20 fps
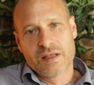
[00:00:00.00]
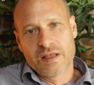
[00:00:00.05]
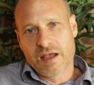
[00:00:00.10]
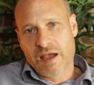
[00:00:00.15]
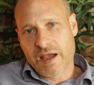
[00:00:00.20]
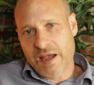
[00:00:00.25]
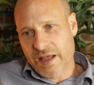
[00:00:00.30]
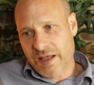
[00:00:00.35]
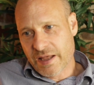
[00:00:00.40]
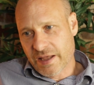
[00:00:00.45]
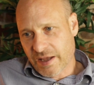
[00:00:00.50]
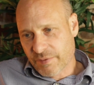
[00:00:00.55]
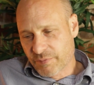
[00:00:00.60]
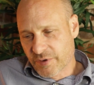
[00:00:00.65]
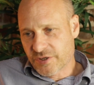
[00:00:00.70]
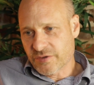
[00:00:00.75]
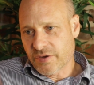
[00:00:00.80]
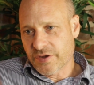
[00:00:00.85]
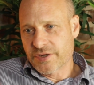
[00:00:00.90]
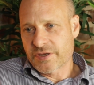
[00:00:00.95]
and we
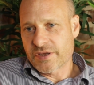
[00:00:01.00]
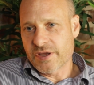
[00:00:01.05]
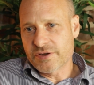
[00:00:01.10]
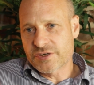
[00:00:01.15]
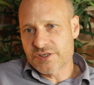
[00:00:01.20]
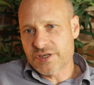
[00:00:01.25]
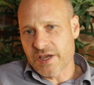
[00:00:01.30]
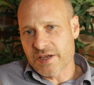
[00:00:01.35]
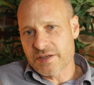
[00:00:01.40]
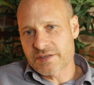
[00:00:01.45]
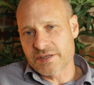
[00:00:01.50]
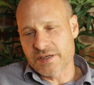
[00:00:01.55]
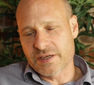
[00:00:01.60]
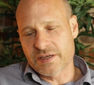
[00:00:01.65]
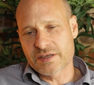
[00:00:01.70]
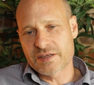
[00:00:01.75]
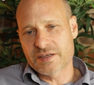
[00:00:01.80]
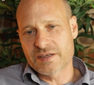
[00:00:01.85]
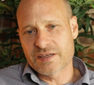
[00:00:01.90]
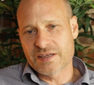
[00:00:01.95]
do our negotiating.